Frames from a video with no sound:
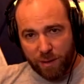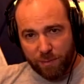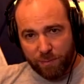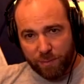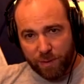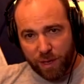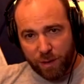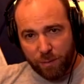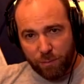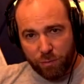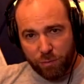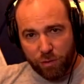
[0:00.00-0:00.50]

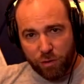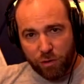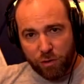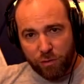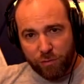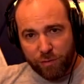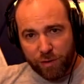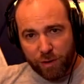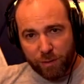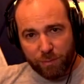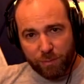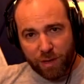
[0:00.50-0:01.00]

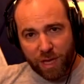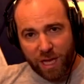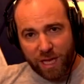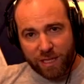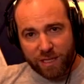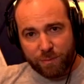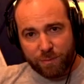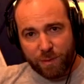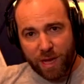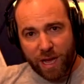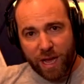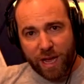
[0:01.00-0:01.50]
improved and
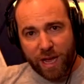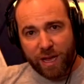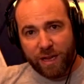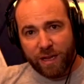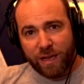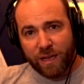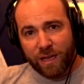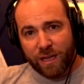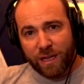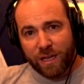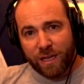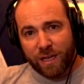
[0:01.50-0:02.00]
blessed by
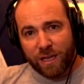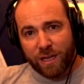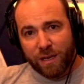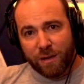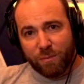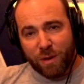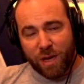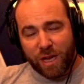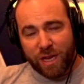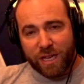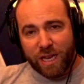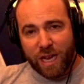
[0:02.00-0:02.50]

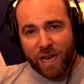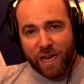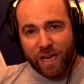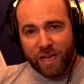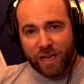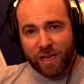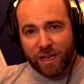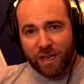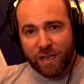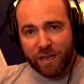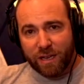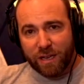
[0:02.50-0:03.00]

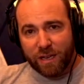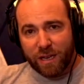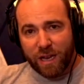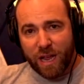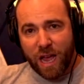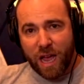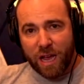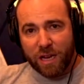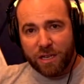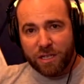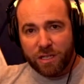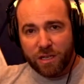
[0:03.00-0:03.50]
taking
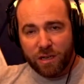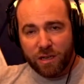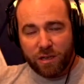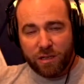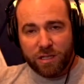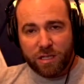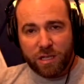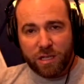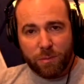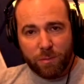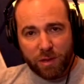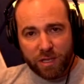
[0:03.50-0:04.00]
action on
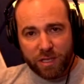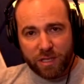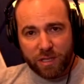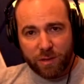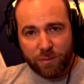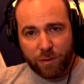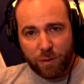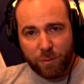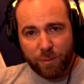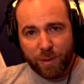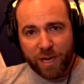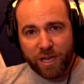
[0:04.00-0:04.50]
some of this
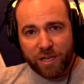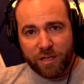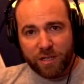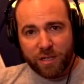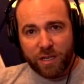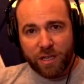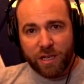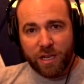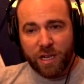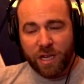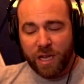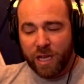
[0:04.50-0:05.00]

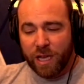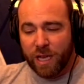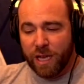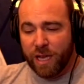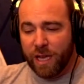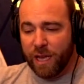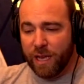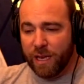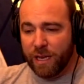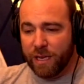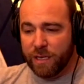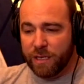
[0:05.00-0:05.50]
information.
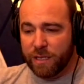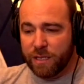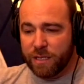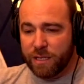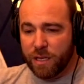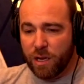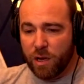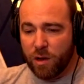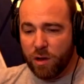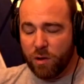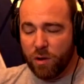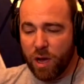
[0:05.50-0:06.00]
And
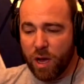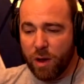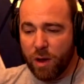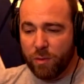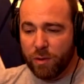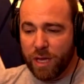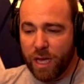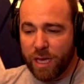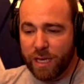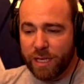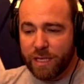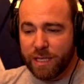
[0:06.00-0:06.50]
so I
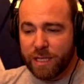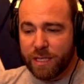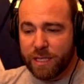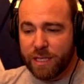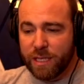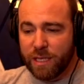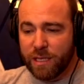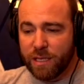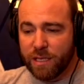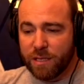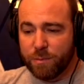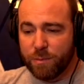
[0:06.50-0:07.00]
would like to
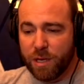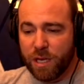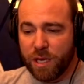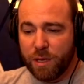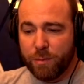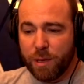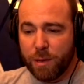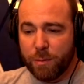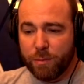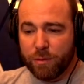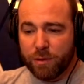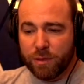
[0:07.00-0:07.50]
see as many
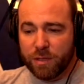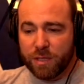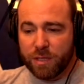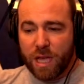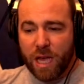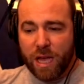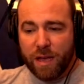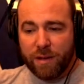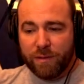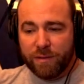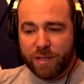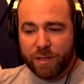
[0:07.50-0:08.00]
people's
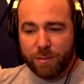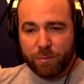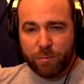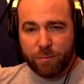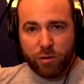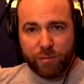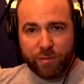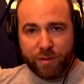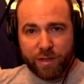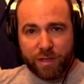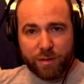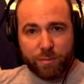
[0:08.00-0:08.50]
lives
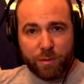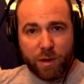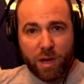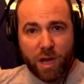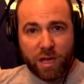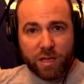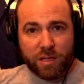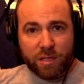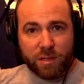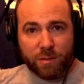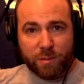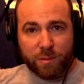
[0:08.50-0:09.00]
improved as
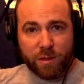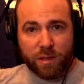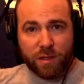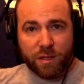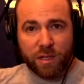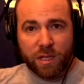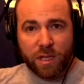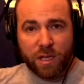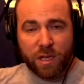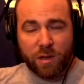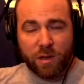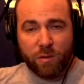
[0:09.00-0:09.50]

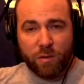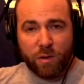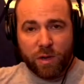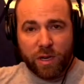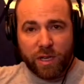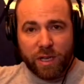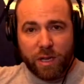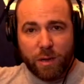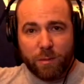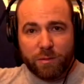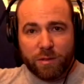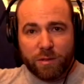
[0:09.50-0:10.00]
possible when
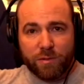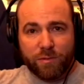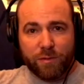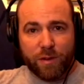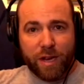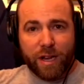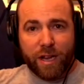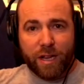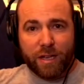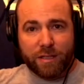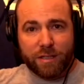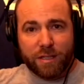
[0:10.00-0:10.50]
it comes to
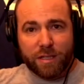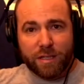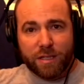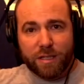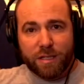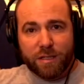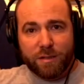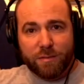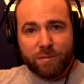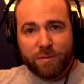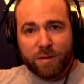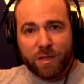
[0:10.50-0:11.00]

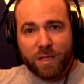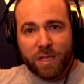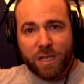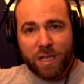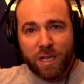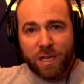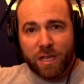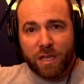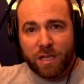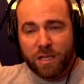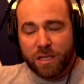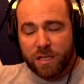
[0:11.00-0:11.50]
finances.
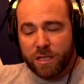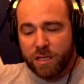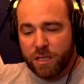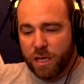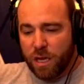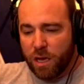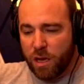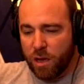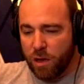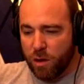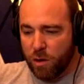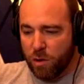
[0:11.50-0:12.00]

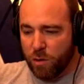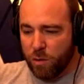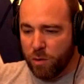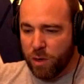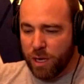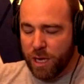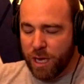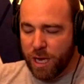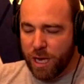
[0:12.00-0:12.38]
So